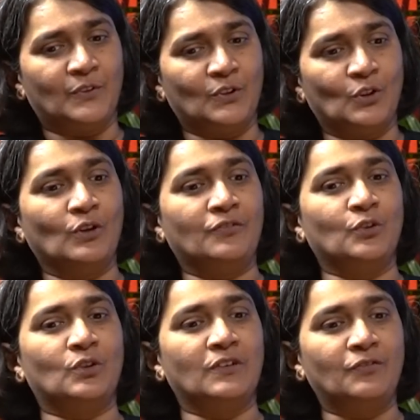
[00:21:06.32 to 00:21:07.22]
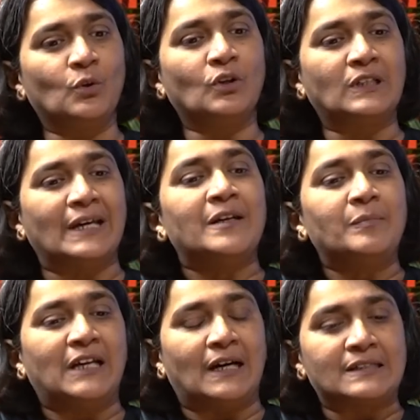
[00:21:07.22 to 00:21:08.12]
If you go
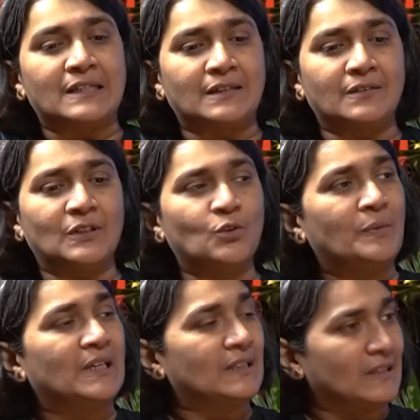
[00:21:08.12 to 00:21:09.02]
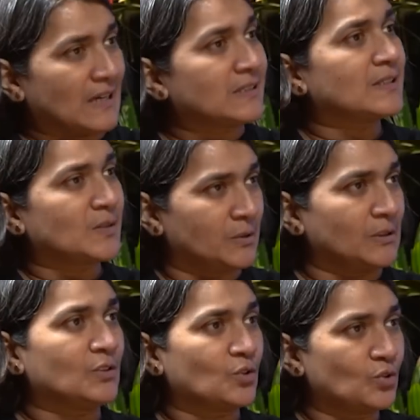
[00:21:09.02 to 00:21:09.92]
terribly high tech in a way, you make it
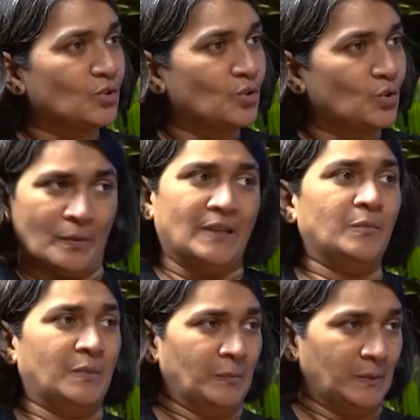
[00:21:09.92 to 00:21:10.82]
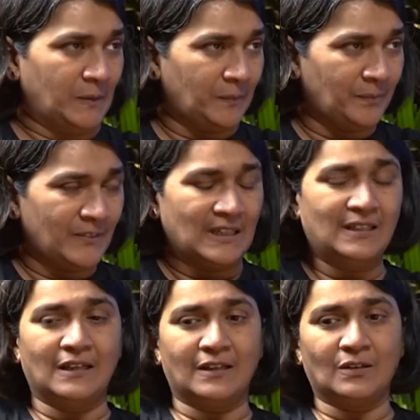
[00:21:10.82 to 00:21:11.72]
inaccessible to many people,
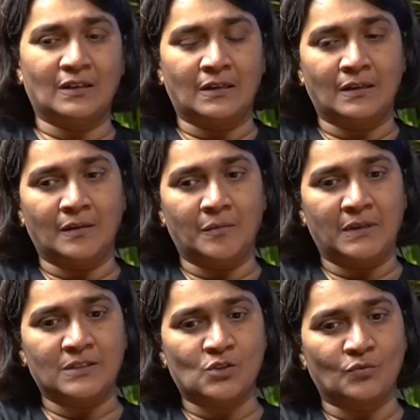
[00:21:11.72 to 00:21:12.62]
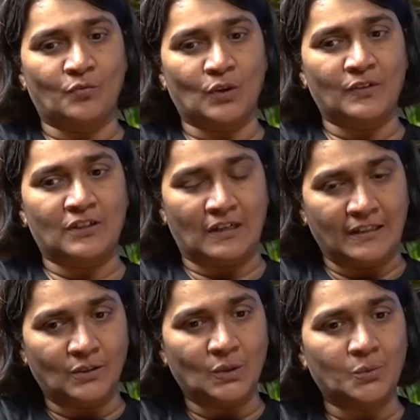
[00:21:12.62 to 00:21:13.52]
right? And so what we're
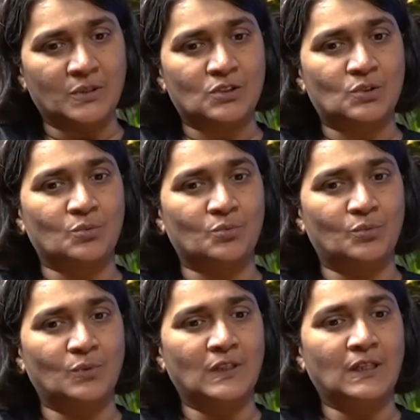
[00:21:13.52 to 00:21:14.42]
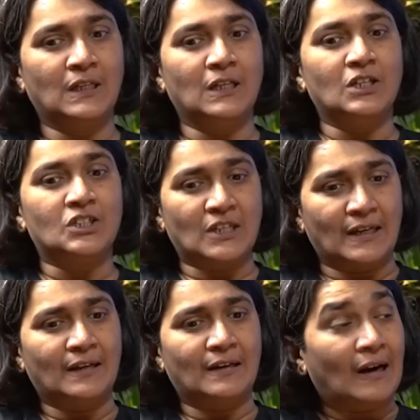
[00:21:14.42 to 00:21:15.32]
trying to do is to
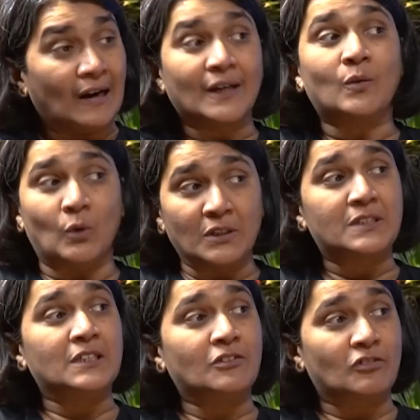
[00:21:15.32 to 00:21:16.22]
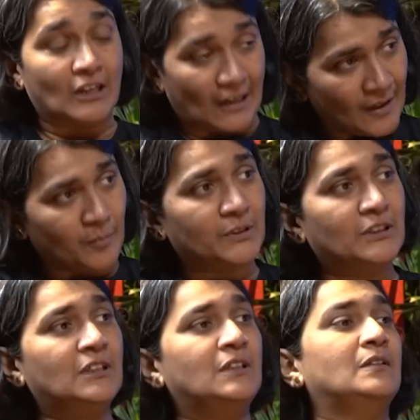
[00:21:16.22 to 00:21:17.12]
share high quality,
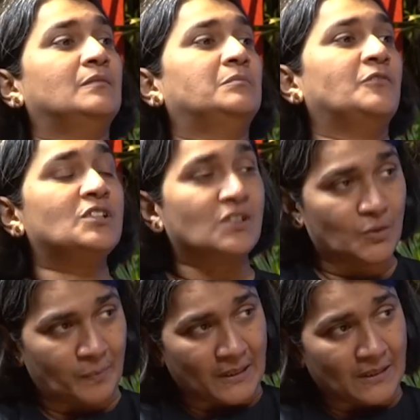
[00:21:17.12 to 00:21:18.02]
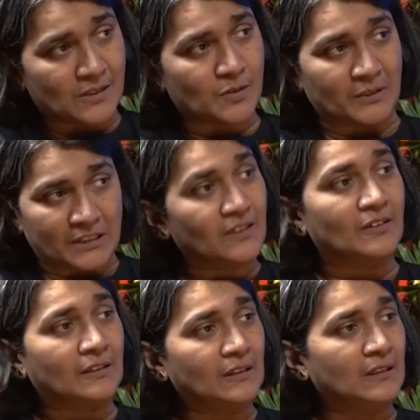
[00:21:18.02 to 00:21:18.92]
reliable, research based
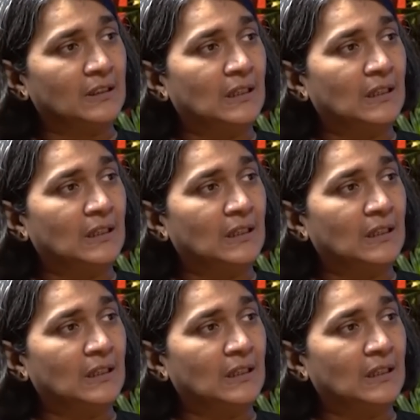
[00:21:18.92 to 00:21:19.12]
material